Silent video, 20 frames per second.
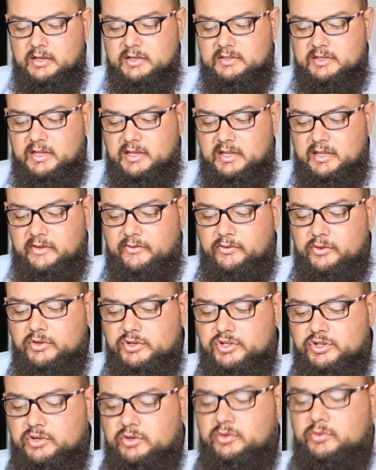is that if you
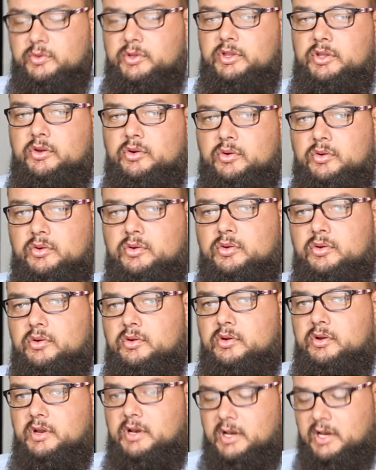shoot with your
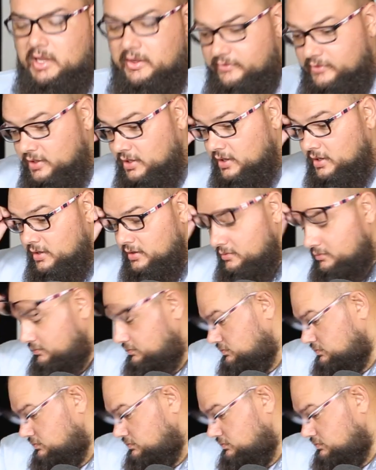left eye,